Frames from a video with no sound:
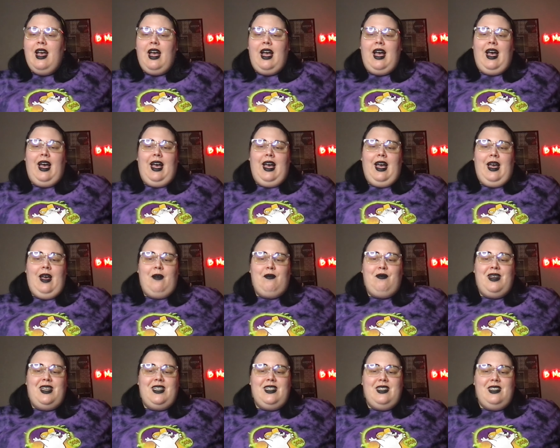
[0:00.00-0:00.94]

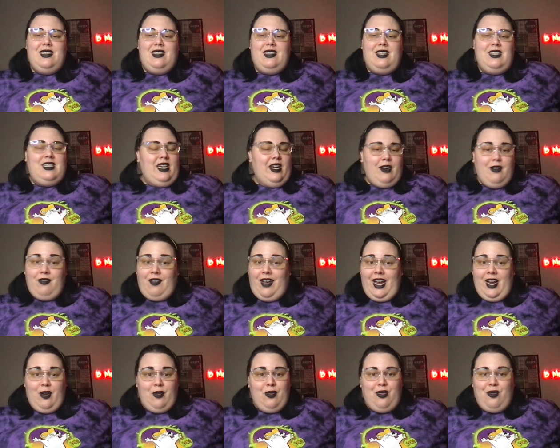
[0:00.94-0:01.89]
The
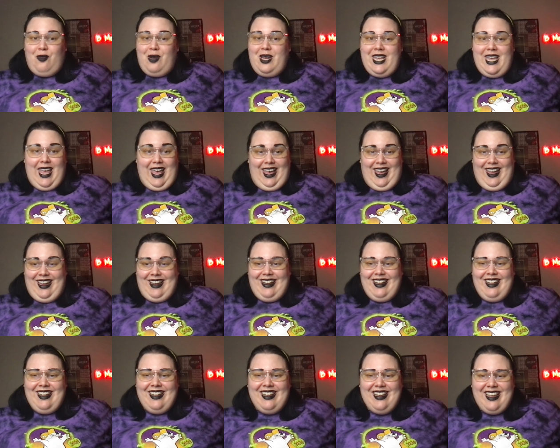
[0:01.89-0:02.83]
Terrifier 3
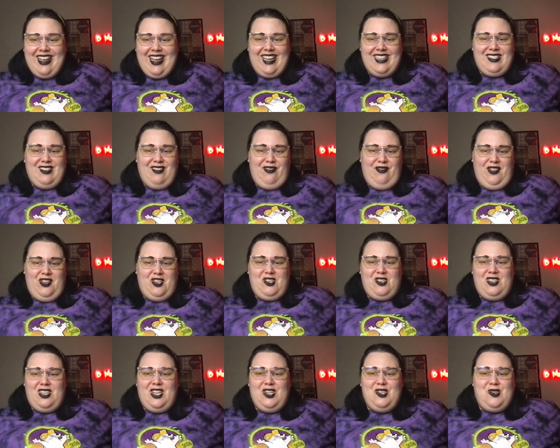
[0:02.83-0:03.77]
gang has
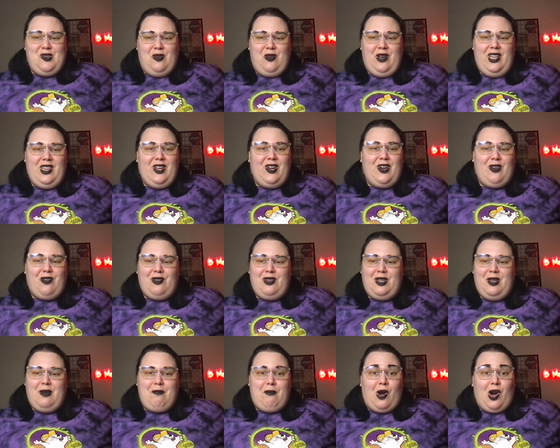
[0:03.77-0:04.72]
officially joined the
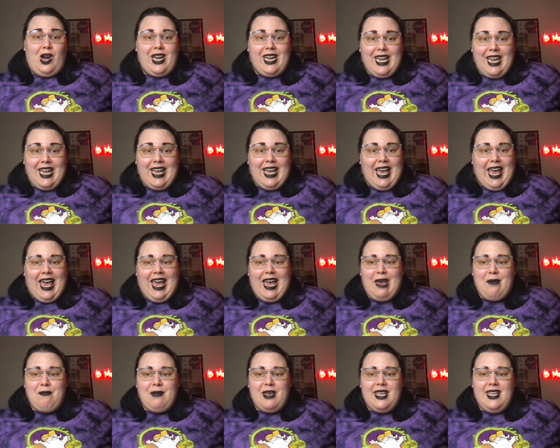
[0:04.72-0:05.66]
Guerrilla marketing
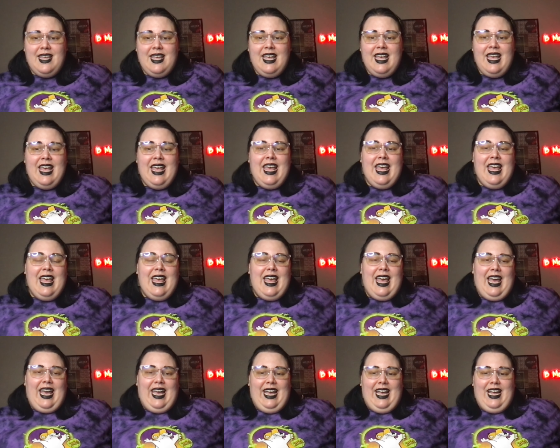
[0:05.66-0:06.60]
game
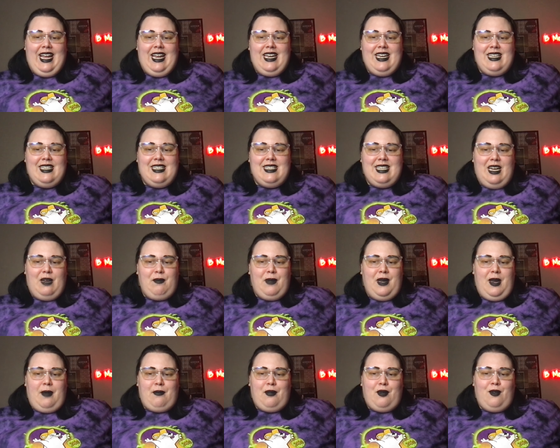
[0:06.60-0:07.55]
and set up a
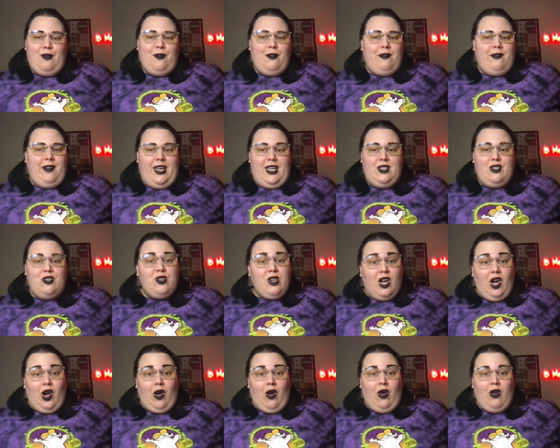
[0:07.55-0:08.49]
number for fans to
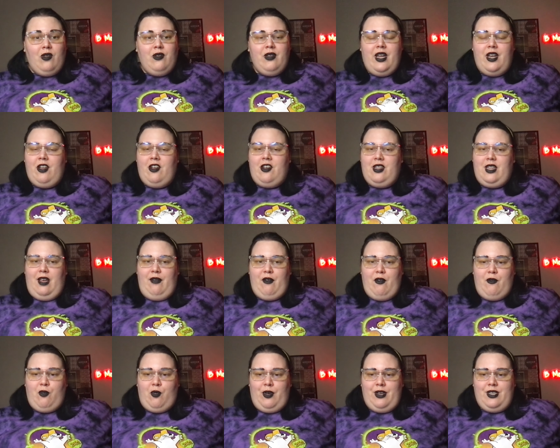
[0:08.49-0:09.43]
call, and you can leave
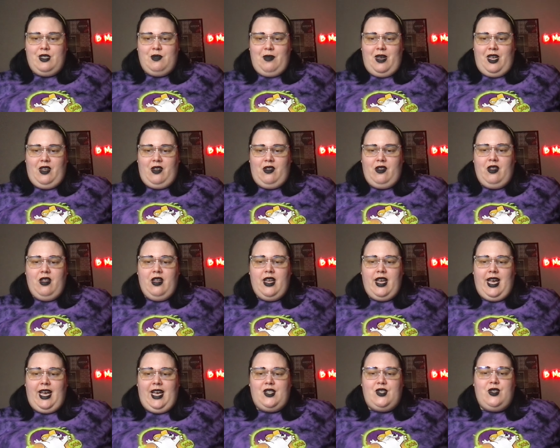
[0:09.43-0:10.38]
a voicemail.
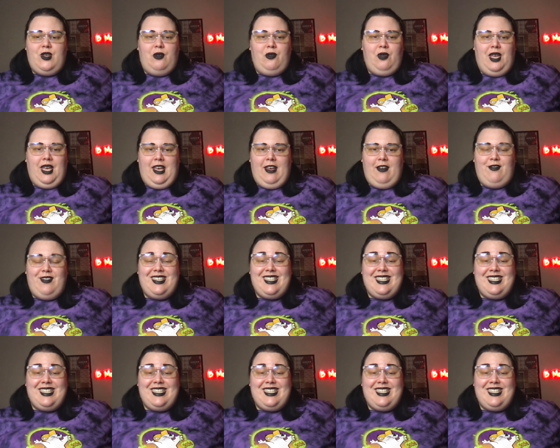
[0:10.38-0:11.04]
So give